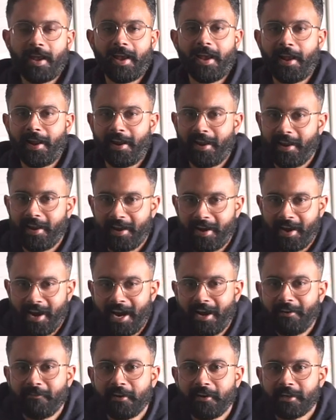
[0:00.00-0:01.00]
and
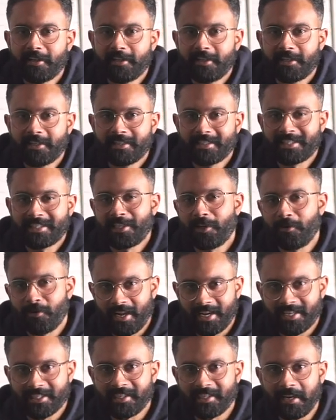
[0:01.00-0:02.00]
I will see you
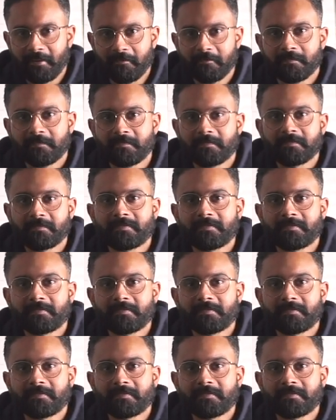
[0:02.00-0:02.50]
next time.